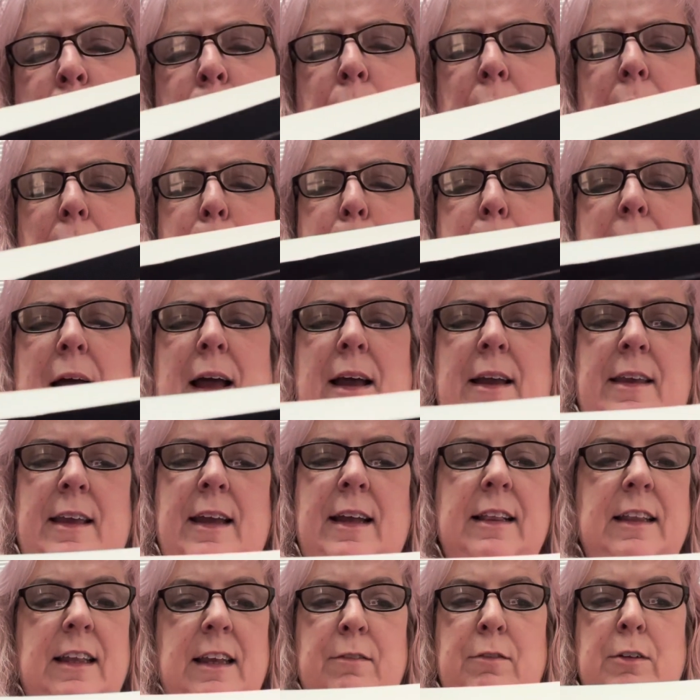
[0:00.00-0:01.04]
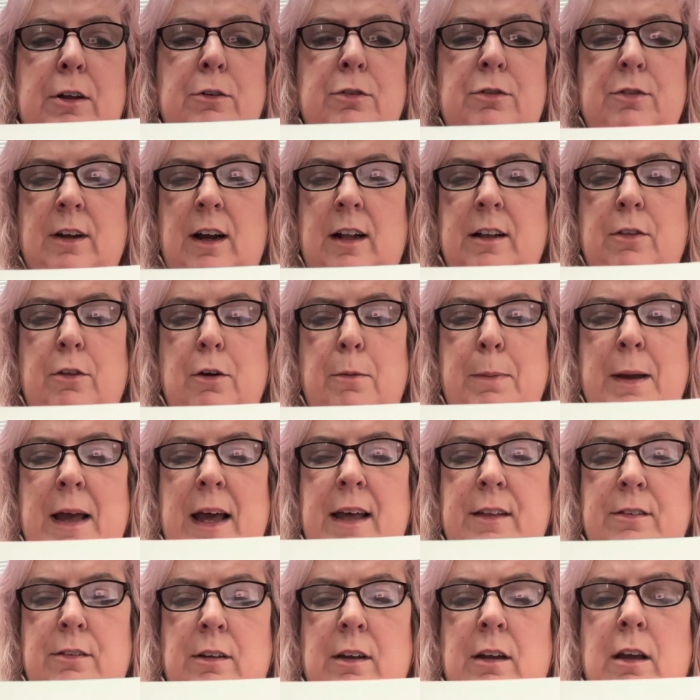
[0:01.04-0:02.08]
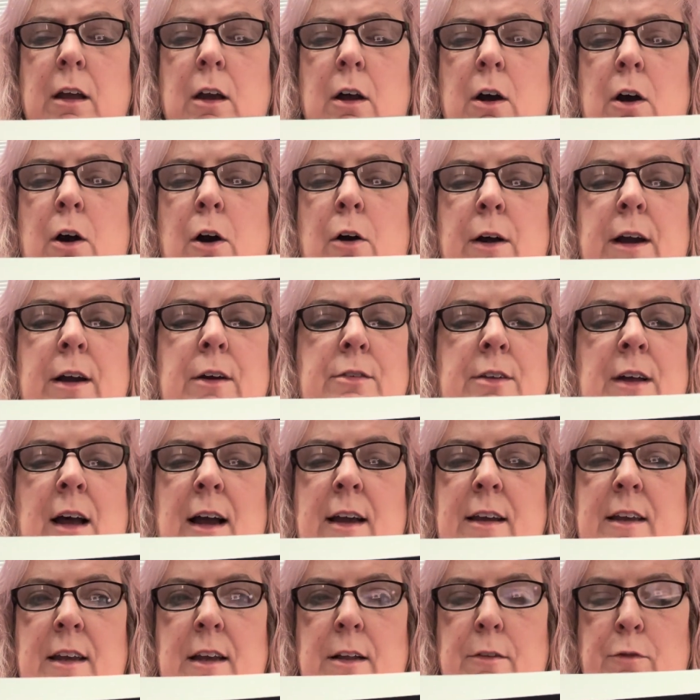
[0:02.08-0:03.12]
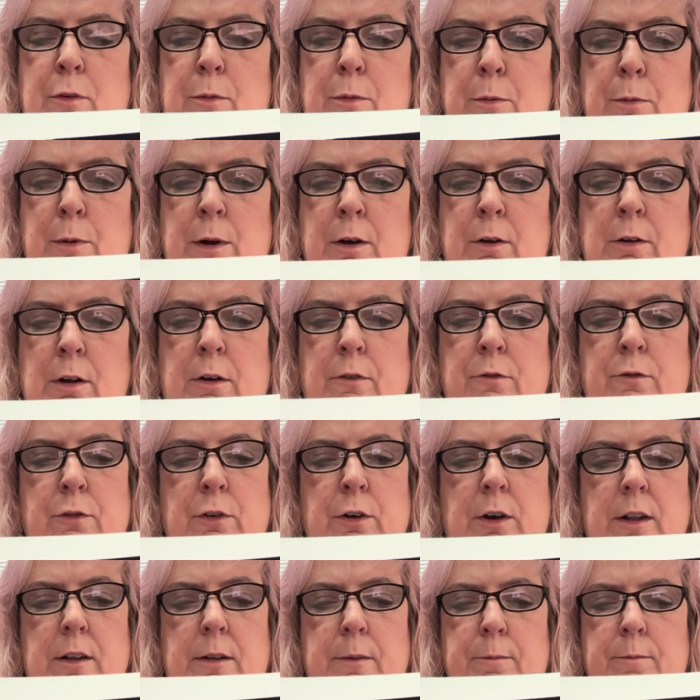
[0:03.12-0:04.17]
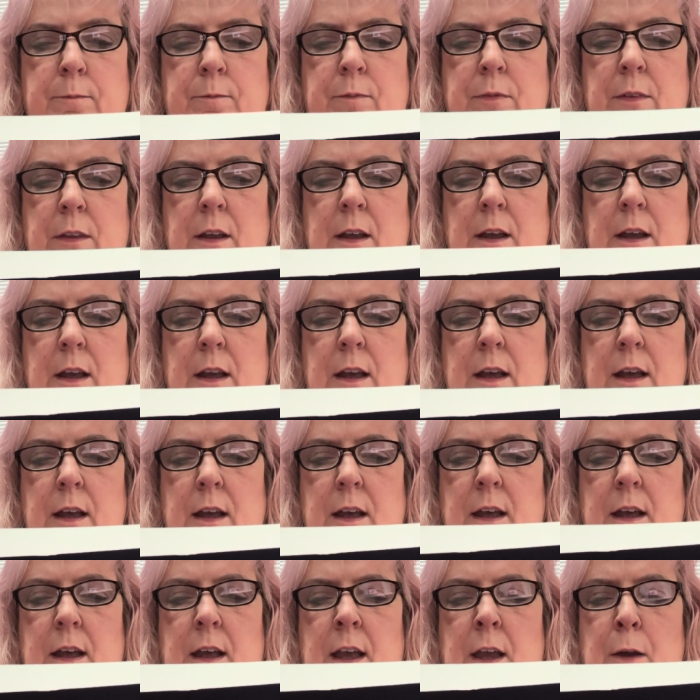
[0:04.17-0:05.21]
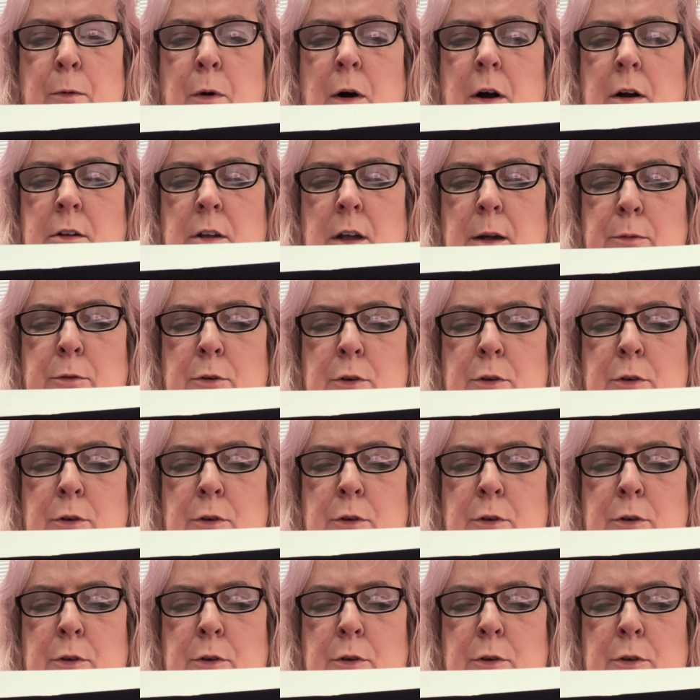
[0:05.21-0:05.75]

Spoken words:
around back, yet leave no sign of their passing, or else hike in from the road on foot. He walked up